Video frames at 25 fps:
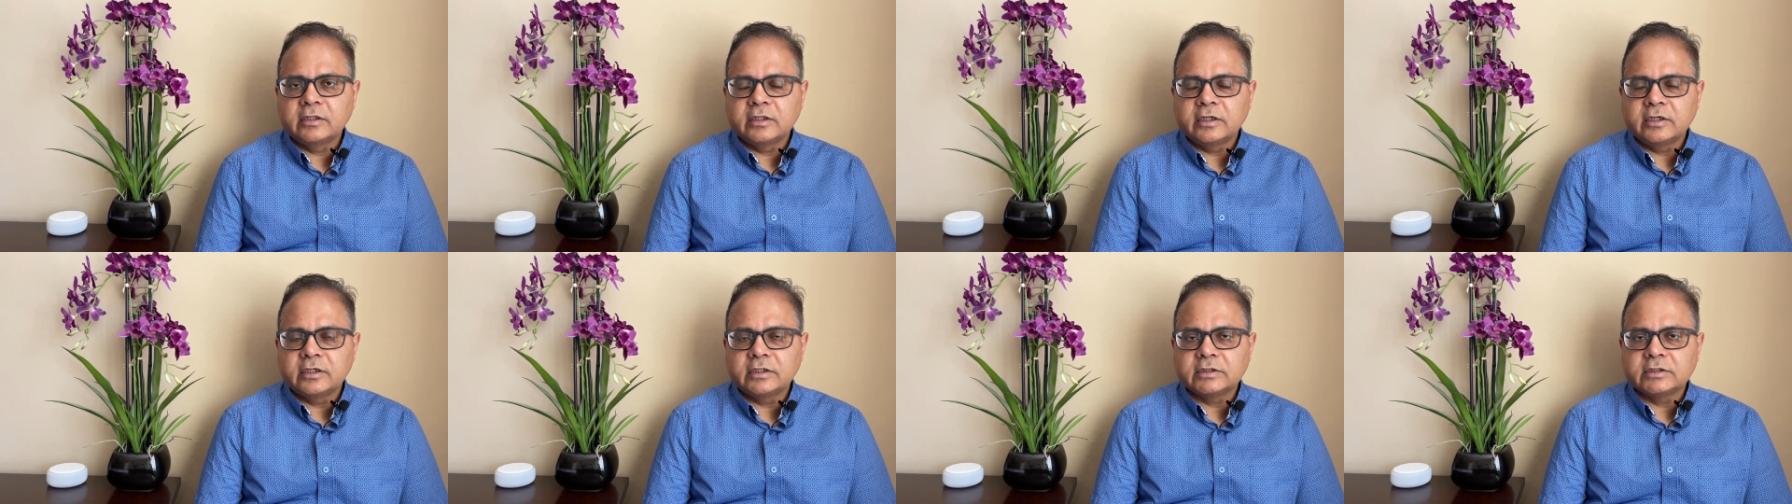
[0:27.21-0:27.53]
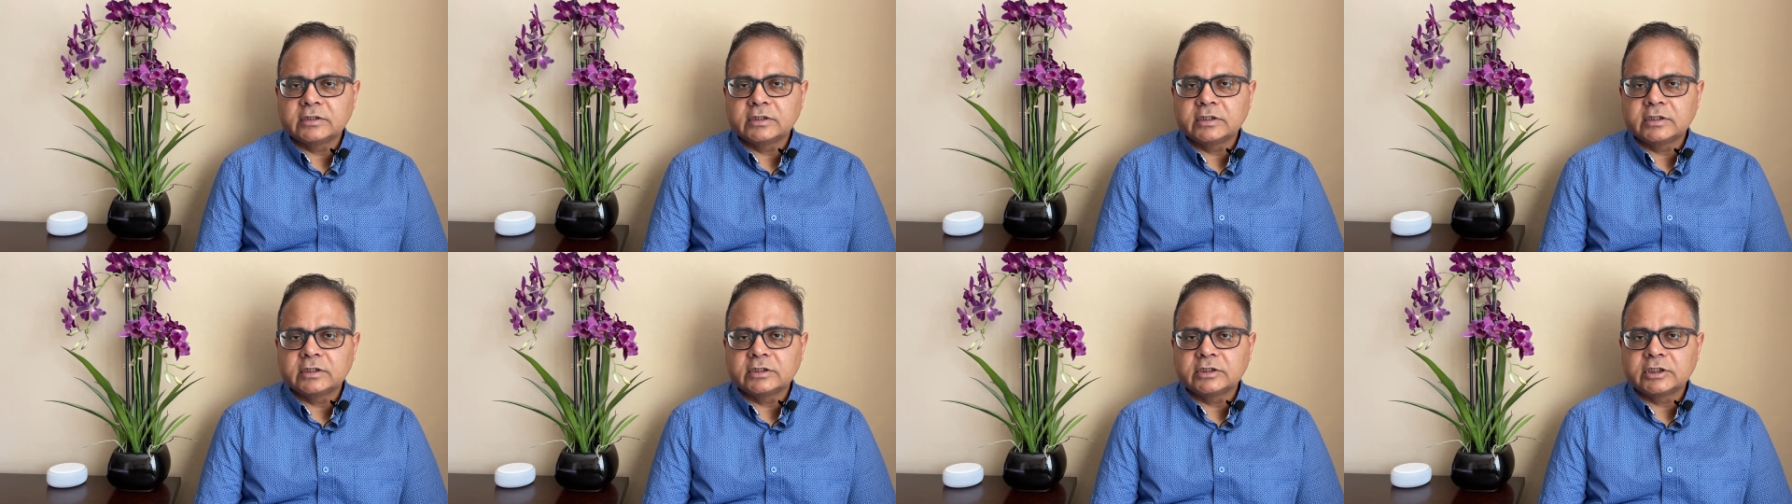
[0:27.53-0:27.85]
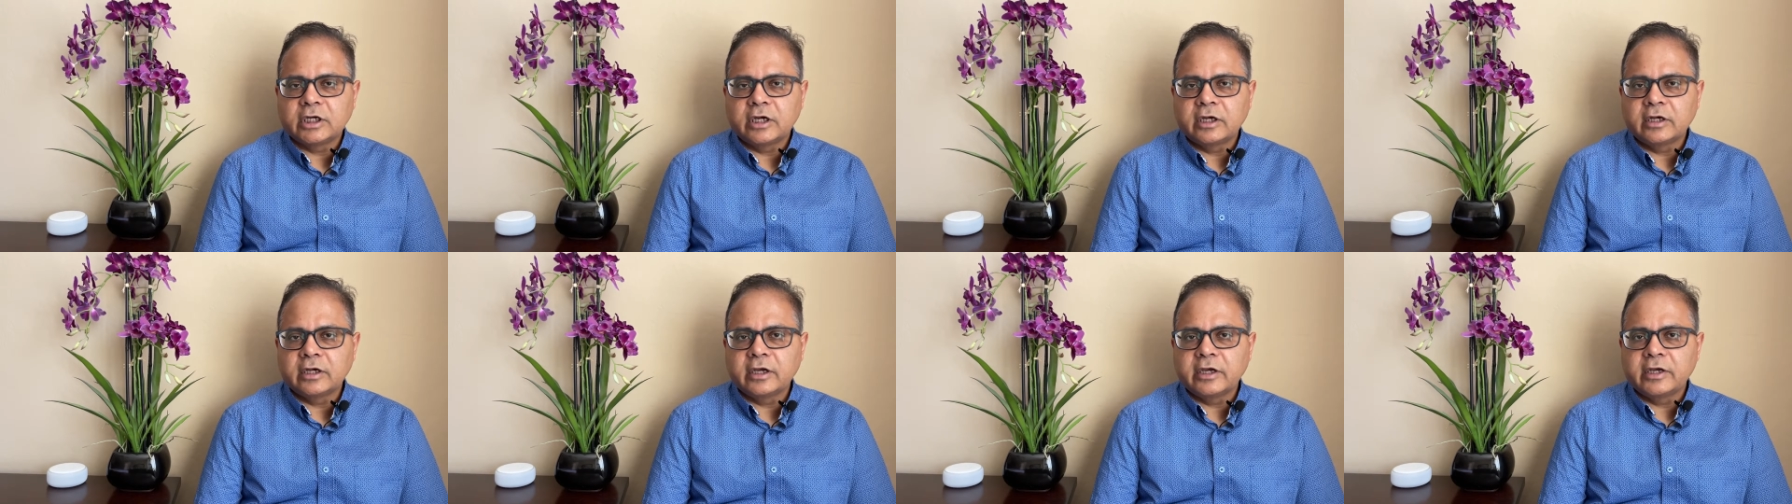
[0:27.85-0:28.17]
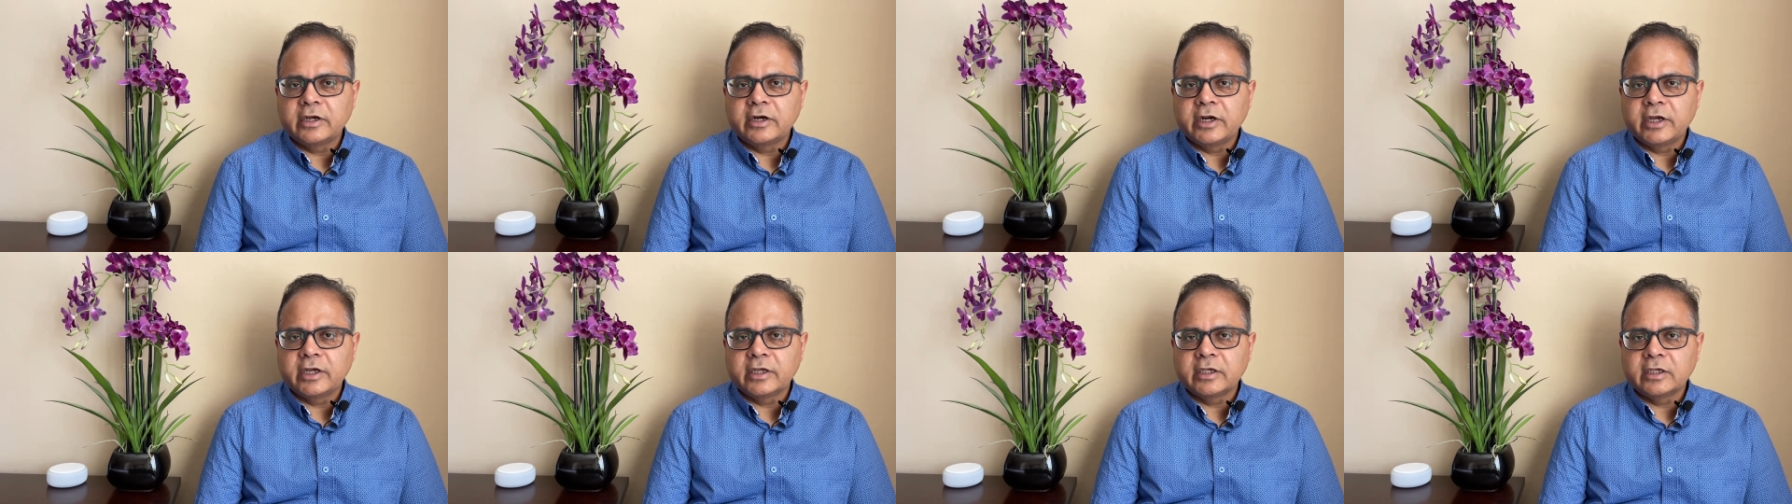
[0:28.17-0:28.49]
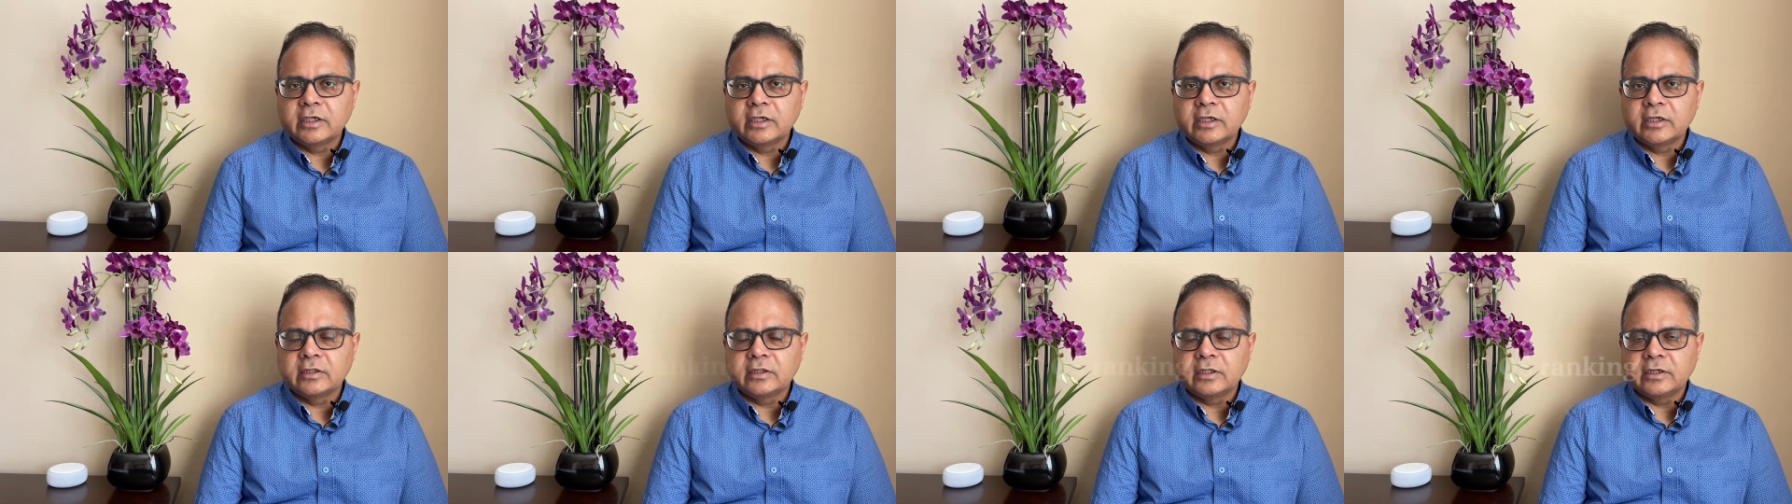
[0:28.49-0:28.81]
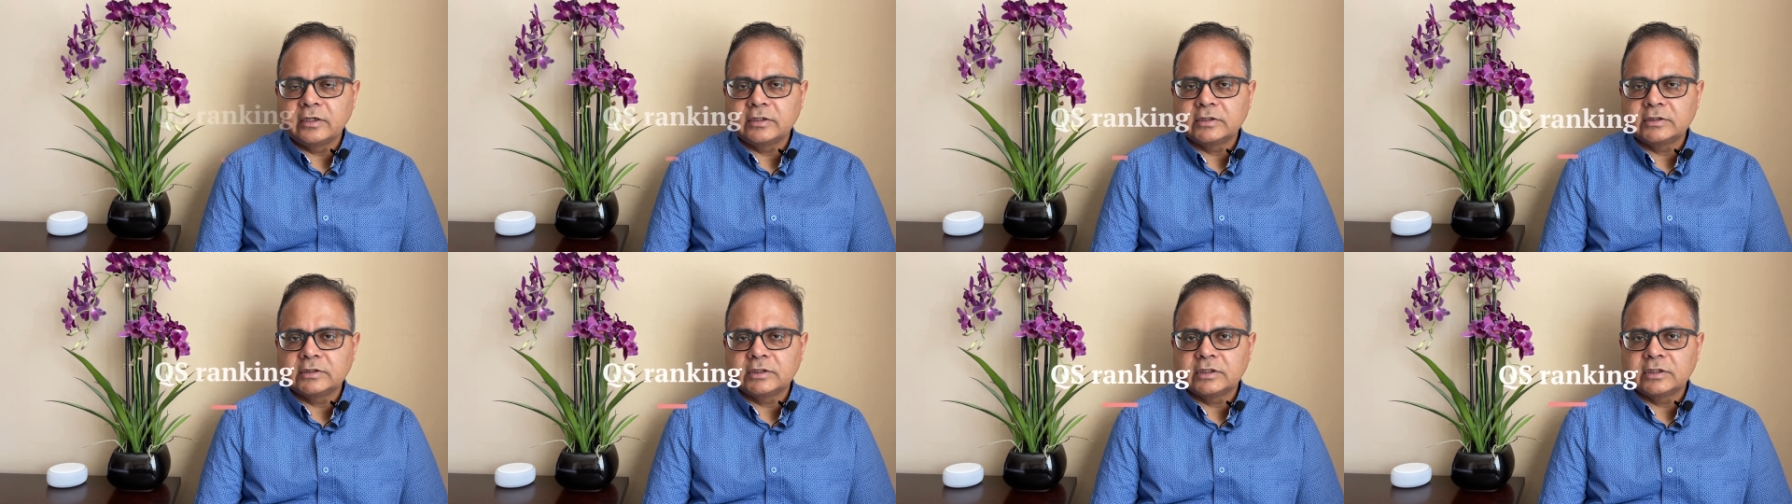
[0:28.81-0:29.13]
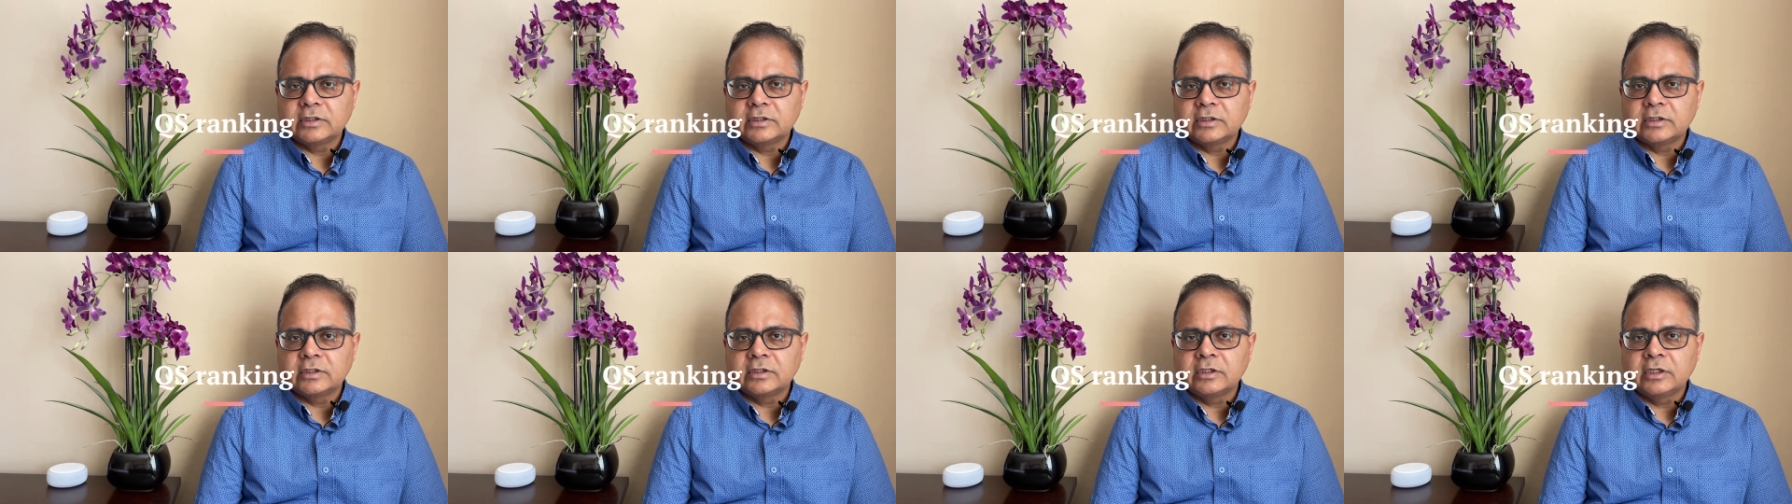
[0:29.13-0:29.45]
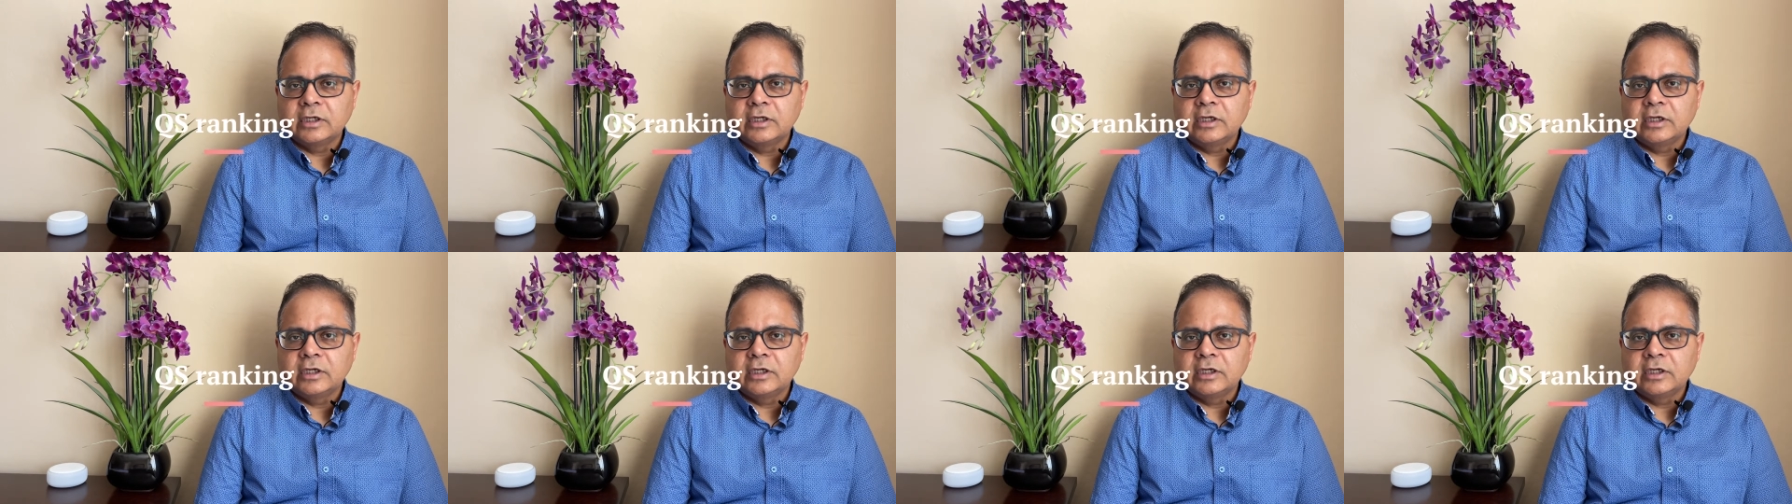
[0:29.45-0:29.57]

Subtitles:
there is the Shanghai ranking, there is the